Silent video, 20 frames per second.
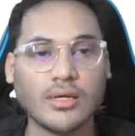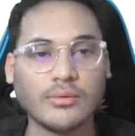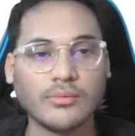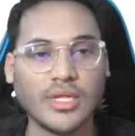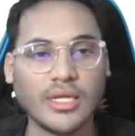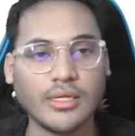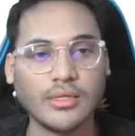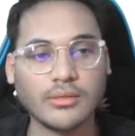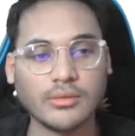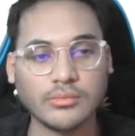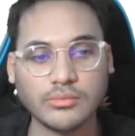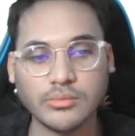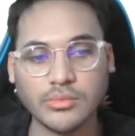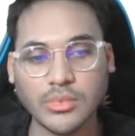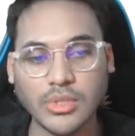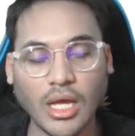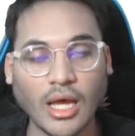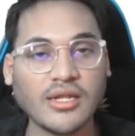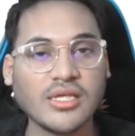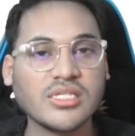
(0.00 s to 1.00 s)
like
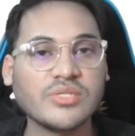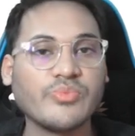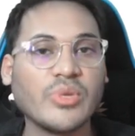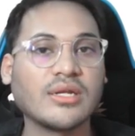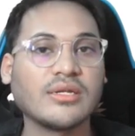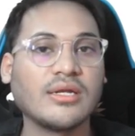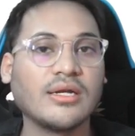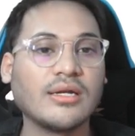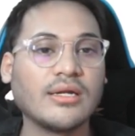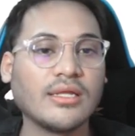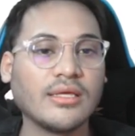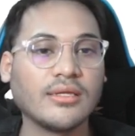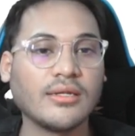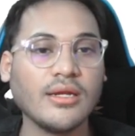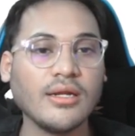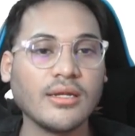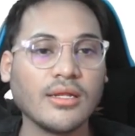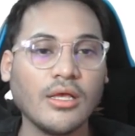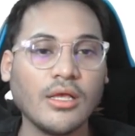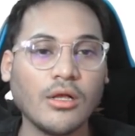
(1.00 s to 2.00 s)
unexpectedly,
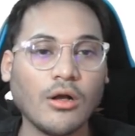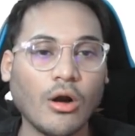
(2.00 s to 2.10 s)
right?